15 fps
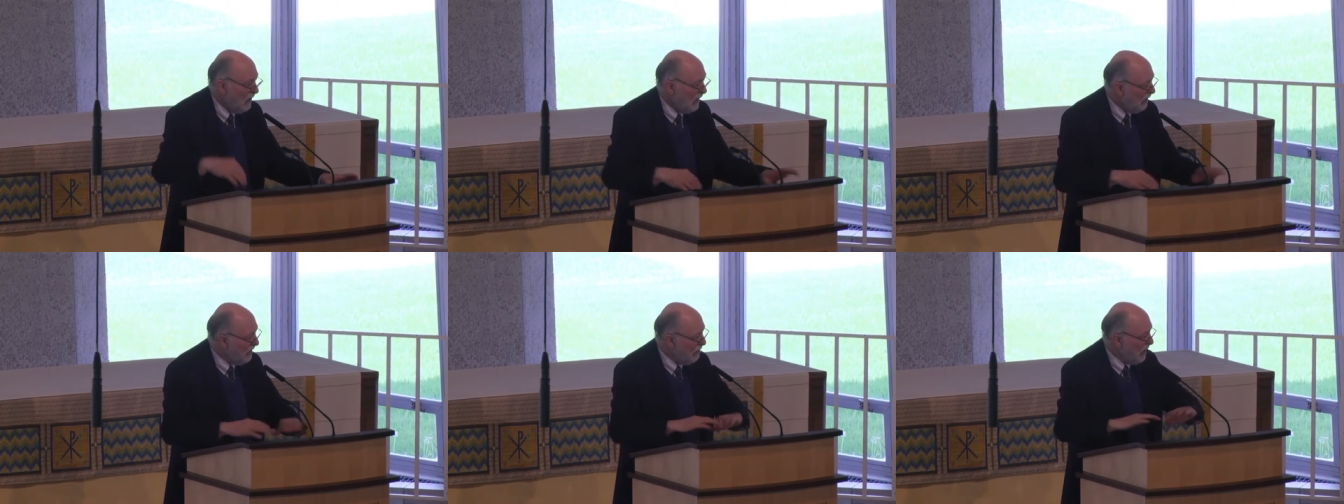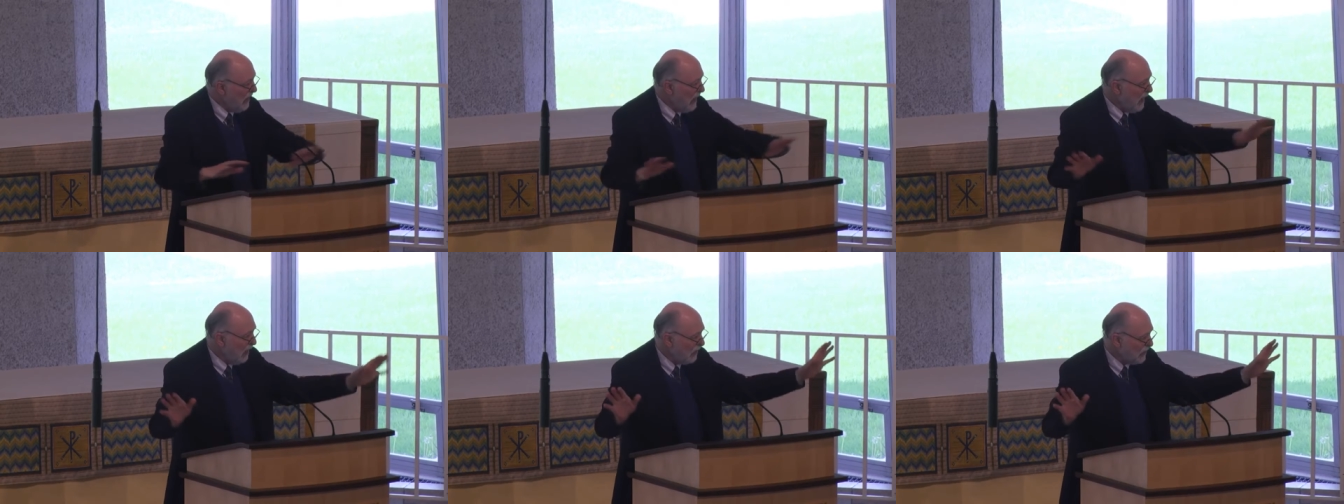
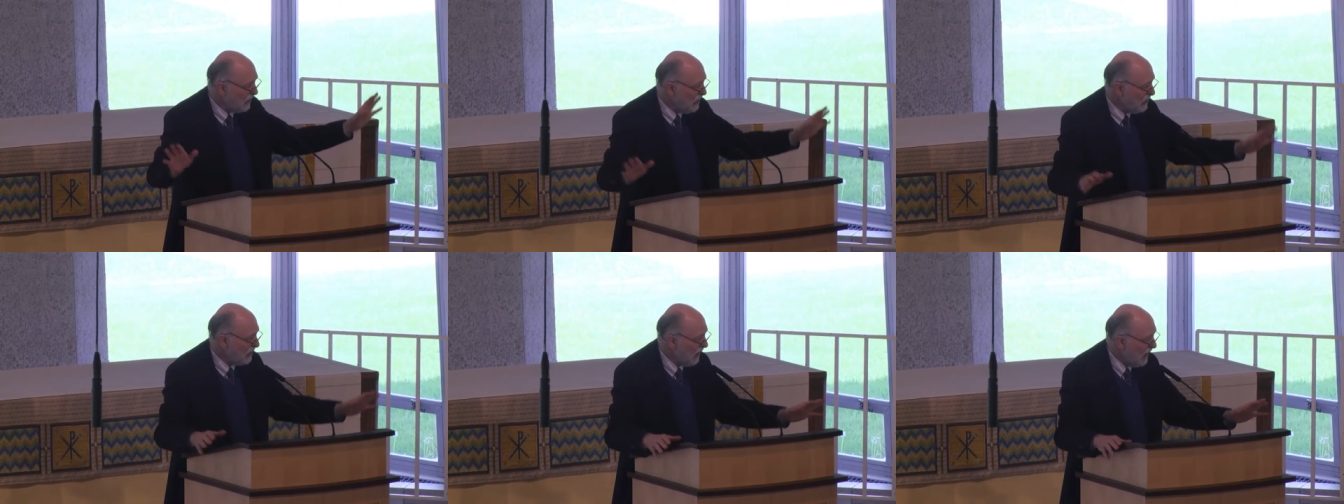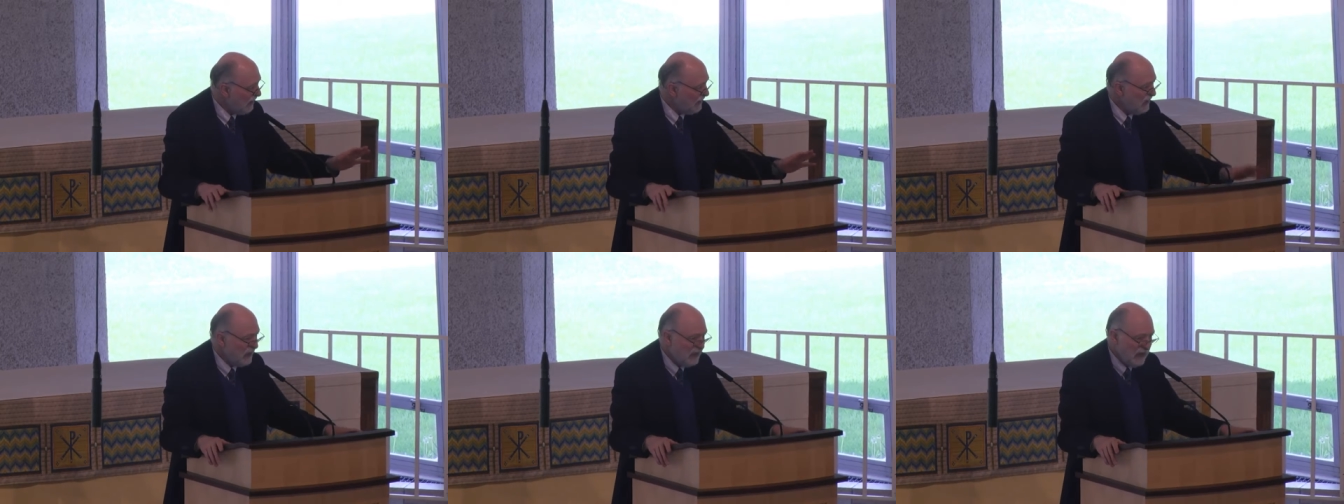Everybody else is
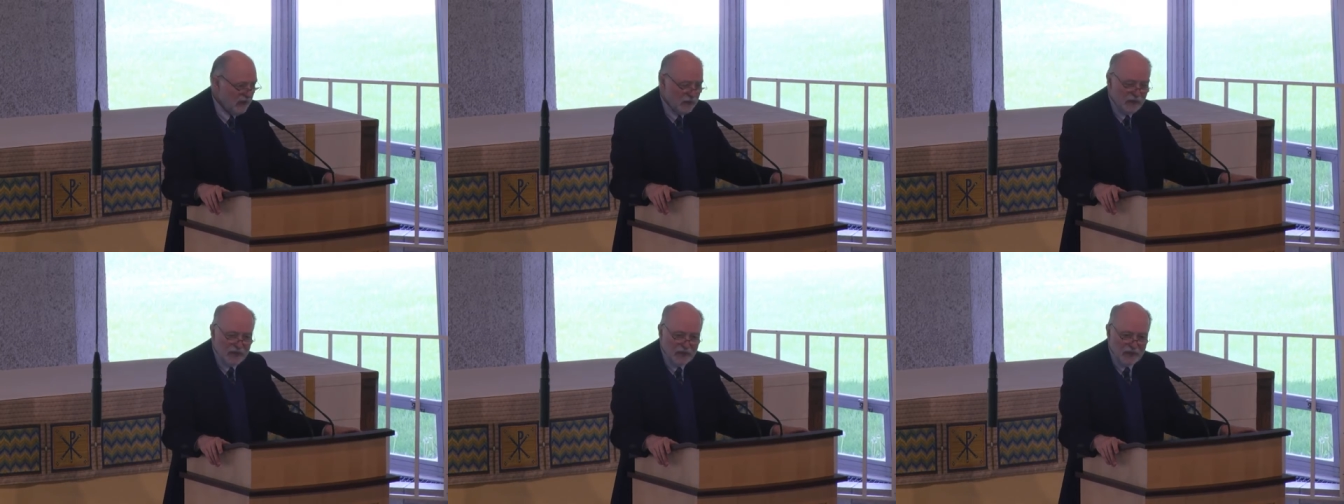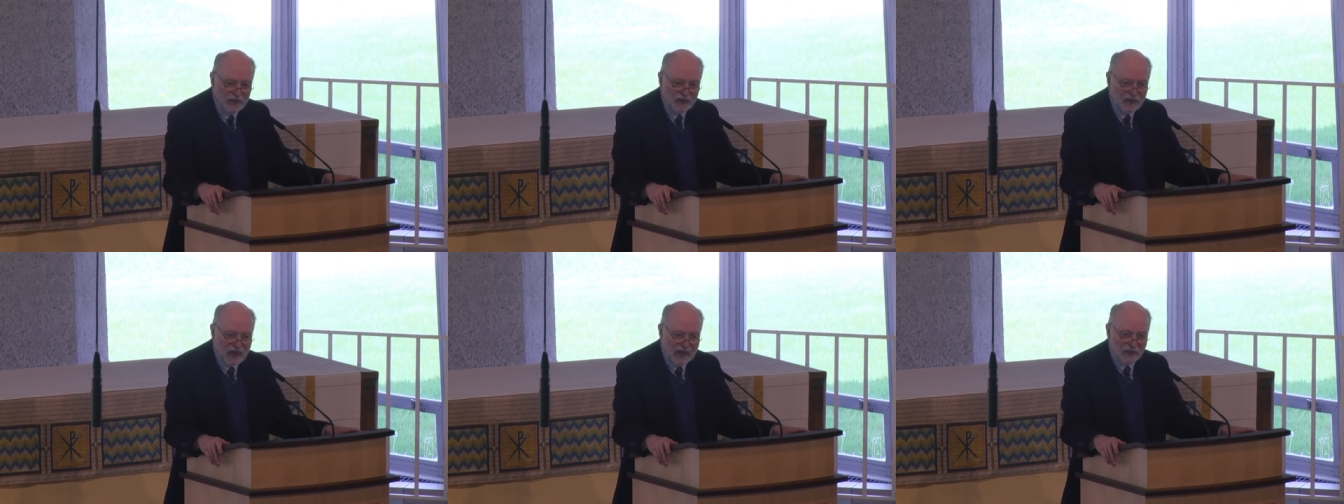left to deal with the
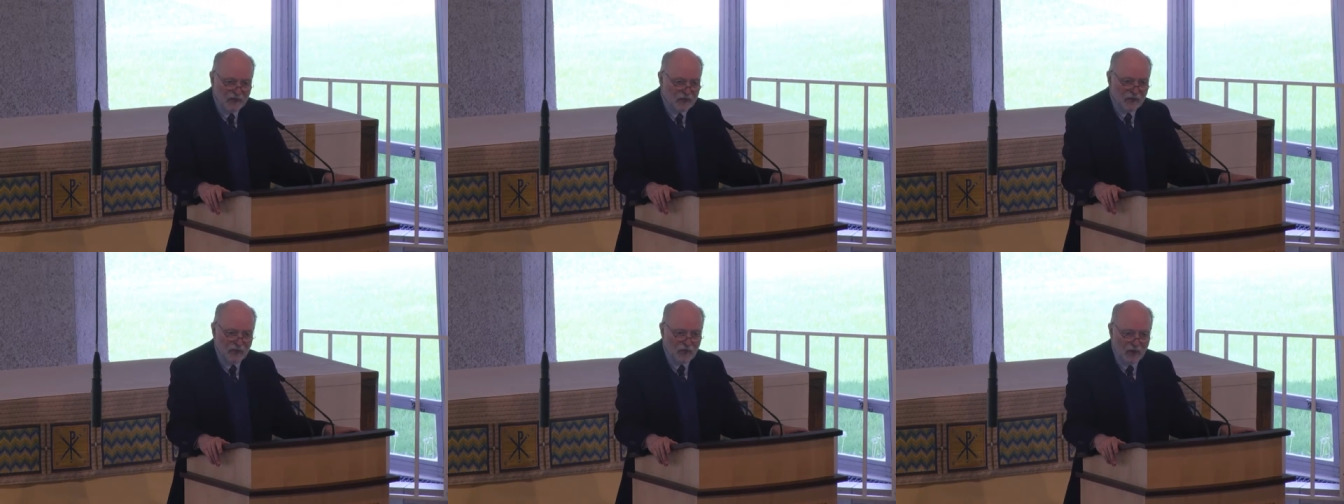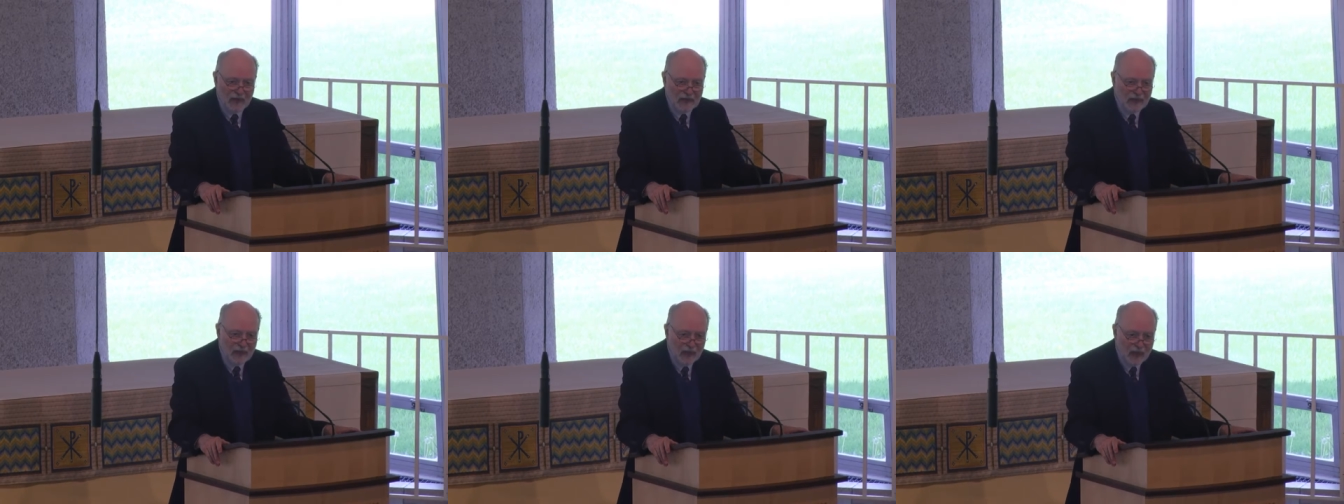disasters.
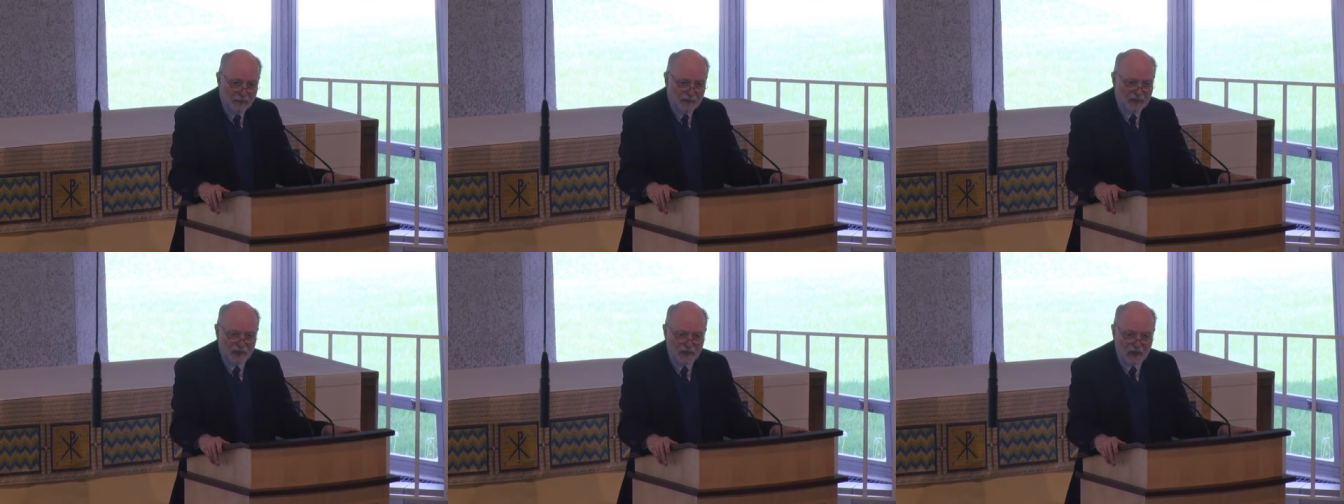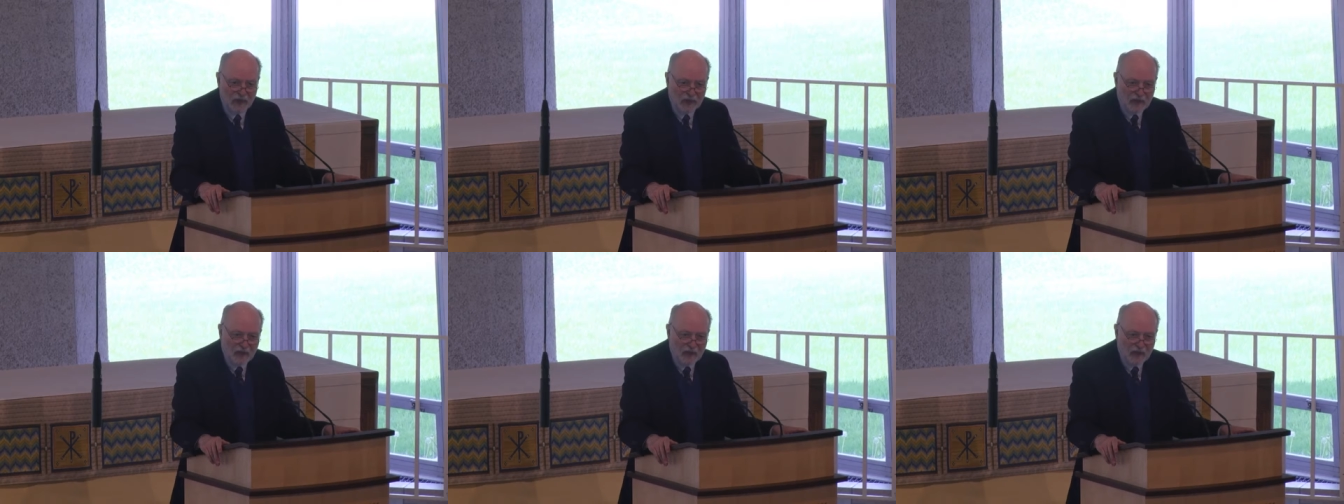Quite the opposite.